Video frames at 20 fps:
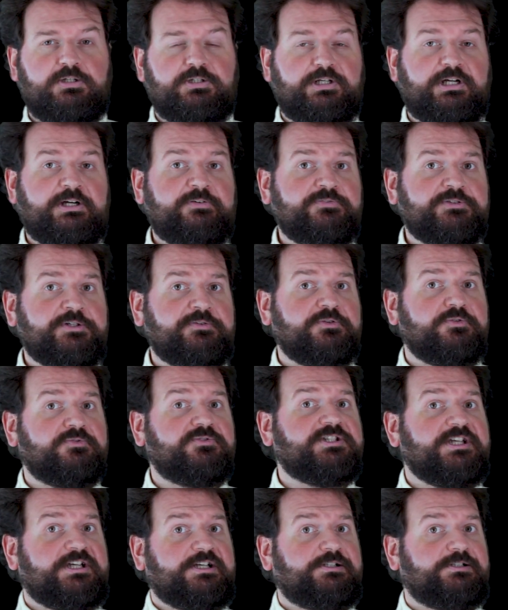After
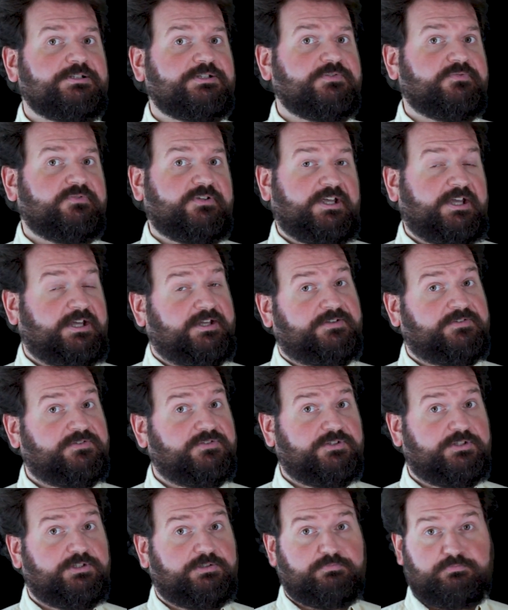you've dealt the
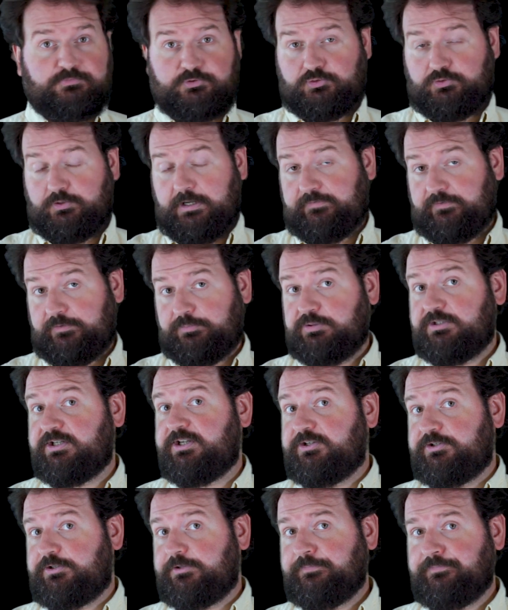hand to every
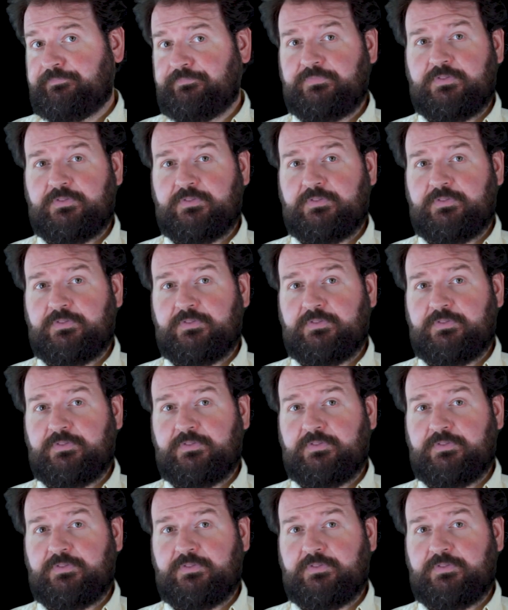player,